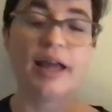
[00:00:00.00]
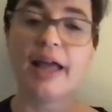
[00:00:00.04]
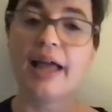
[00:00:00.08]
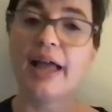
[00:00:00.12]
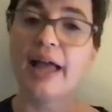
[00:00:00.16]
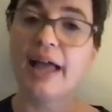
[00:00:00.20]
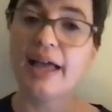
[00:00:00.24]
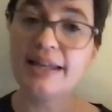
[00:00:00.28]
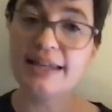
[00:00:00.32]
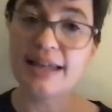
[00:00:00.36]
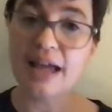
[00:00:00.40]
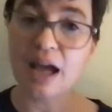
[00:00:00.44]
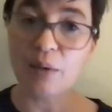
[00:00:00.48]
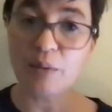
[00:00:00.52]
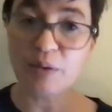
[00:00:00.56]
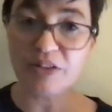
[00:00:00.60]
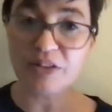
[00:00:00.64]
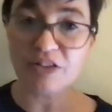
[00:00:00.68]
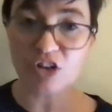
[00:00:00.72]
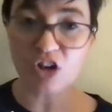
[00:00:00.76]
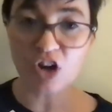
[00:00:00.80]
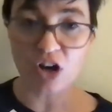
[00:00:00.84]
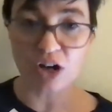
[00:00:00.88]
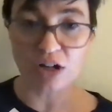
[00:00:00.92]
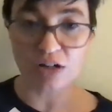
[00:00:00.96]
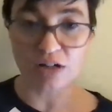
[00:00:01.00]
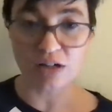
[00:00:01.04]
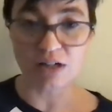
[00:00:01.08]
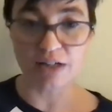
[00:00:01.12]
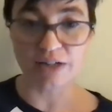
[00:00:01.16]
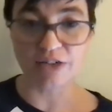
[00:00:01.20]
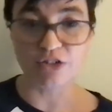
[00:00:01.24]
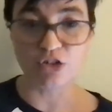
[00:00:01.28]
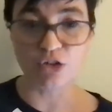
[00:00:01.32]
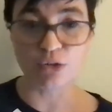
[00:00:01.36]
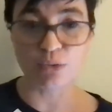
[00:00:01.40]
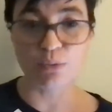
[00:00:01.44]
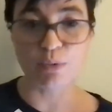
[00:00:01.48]
And now it's gone on
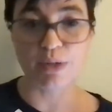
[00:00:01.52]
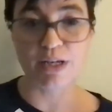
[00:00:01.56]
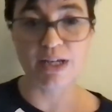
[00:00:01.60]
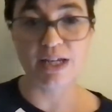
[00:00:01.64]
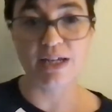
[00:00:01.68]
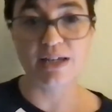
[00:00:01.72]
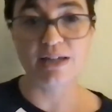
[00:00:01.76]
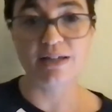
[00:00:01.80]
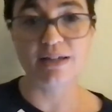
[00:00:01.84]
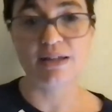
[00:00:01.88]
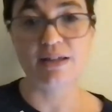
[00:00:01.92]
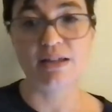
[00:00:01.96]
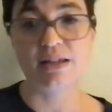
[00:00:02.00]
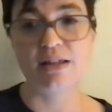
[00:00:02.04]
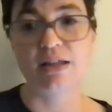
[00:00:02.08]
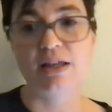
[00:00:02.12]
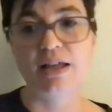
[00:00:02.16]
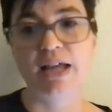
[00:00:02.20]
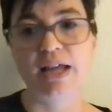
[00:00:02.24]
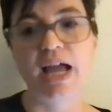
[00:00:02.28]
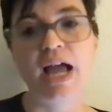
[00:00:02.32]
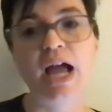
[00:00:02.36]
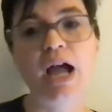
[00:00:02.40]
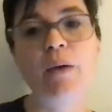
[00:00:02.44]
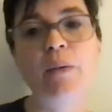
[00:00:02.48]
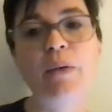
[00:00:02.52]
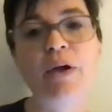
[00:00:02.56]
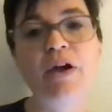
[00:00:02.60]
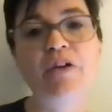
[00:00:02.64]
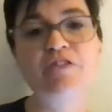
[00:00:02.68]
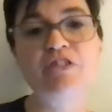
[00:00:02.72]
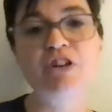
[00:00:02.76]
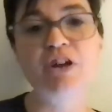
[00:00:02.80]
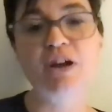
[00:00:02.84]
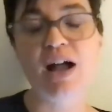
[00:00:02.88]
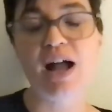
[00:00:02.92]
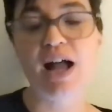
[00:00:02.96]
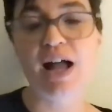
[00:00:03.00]
to read.
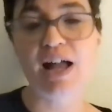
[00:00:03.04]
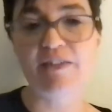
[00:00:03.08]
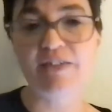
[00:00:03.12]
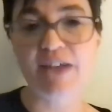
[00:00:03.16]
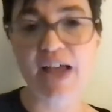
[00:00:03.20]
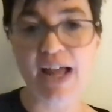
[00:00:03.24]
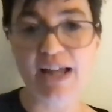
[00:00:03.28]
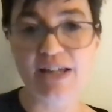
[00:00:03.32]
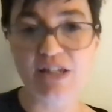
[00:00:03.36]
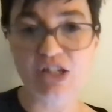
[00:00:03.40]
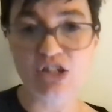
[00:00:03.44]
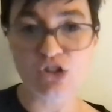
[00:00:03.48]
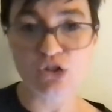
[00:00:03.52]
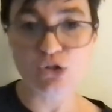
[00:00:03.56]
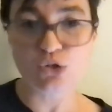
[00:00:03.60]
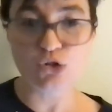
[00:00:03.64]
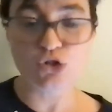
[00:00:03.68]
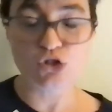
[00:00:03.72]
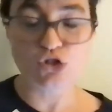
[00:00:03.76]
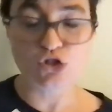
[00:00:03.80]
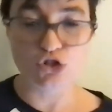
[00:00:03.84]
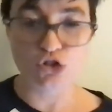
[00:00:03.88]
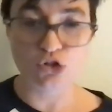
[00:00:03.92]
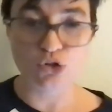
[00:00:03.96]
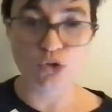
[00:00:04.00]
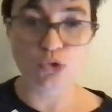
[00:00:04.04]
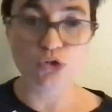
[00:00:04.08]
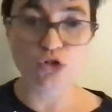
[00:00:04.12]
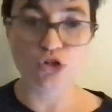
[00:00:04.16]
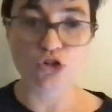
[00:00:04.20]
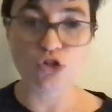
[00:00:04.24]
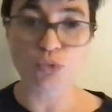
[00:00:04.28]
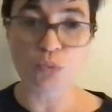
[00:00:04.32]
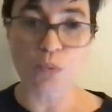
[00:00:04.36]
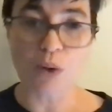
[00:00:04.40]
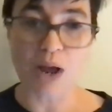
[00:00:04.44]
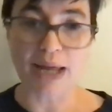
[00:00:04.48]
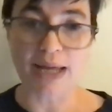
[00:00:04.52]
However, I've had to use 2
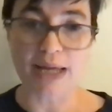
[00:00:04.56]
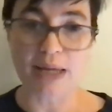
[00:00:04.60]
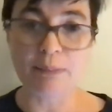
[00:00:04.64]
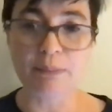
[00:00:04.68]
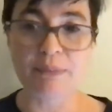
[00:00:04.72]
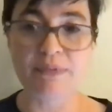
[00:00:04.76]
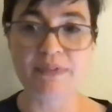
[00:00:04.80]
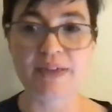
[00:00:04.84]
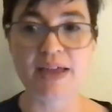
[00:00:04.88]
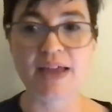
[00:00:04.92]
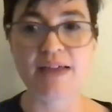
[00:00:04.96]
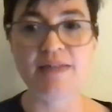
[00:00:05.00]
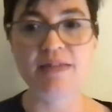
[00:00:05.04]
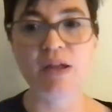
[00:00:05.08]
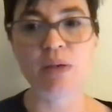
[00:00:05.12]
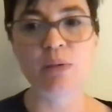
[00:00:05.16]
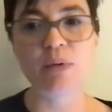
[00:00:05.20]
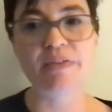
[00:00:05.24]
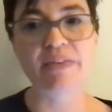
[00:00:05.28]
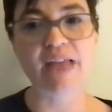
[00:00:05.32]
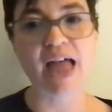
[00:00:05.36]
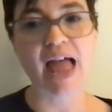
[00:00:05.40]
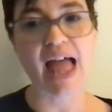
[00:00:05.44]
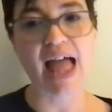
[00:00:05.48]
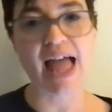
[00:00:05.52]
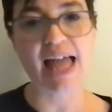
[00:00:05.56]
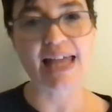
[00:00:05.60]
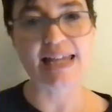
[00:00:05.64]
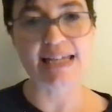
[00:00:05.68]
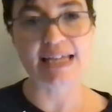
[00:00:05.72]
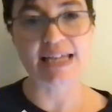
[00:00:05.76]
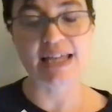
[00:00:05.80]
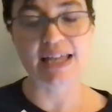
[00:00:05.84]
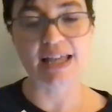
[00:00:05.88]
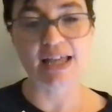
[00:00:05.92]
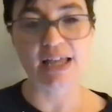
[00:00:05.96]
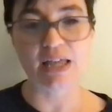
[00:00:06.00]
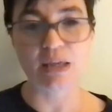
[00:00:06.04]
swipes and there was a
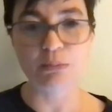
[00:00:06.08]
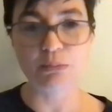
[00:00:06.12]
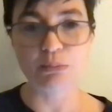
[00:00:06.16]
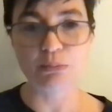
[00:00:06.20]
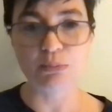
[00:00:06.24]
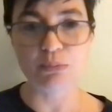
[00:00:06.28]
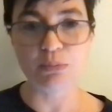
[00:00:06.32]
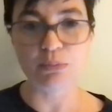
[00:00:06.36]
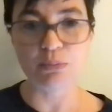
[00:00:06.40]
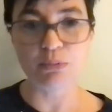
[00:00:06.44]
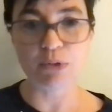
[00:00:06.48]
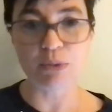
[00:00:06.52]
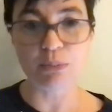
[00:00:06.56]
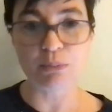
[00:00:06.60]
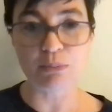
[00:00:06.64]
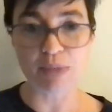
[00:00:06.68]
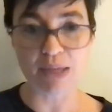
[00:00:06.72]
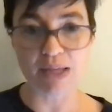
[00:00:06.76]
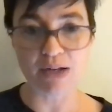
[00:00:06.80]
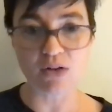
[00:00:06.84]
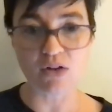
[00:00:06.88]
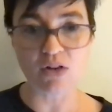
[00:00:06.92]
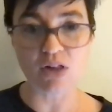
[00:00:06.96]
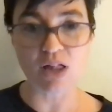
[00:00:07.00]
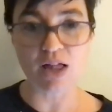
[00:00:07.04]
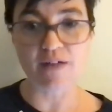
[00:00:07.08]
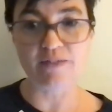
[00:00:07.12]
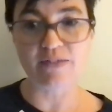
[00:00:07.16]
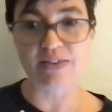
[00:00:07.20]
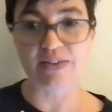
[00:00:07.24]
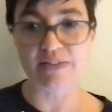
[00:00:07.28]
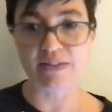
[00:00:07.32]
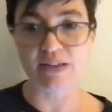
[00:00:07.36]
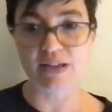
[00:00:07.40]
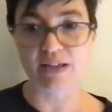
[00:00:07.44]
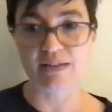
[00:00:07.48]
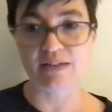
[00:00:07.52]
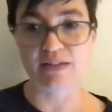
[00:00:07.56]
heading in the middle of a
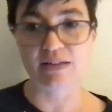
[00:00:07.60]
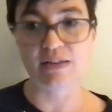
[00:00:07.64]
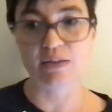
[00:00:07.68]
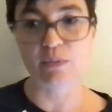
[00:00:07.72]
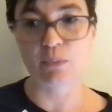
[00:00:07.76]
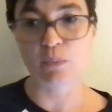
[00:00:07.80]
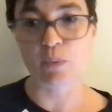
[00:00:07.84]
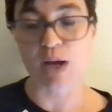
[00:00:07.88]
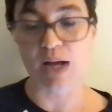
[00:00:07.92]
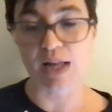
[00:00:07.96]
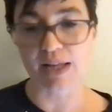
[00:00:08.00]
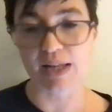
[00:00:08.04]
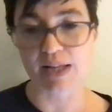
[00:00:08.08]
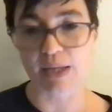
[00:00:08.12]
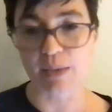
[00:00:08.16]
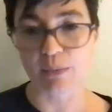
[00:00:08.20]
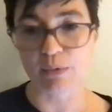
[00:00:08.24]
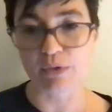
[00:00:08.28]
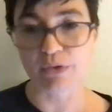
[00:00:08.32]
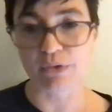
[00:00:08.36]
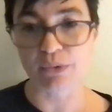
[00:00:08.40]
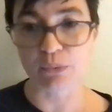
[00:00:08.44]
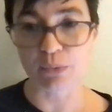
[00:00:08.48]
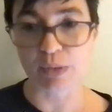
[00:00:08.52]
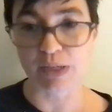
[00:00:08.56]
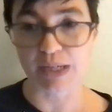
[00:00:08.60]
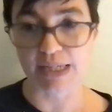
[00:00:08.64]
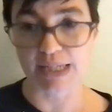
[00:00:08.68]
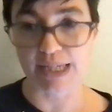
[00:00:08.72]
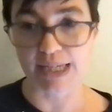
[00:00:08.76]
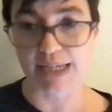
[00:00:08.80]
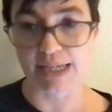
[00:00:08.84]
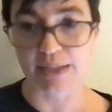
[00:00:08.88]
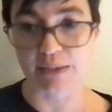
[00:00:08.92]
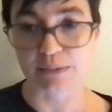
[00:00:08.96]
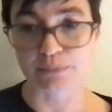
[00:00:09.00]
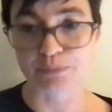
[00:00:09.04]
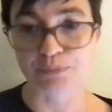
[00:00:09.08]
sentence while I was
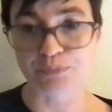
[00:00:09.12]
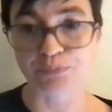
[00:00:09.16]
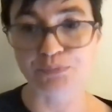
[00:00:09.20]
reading.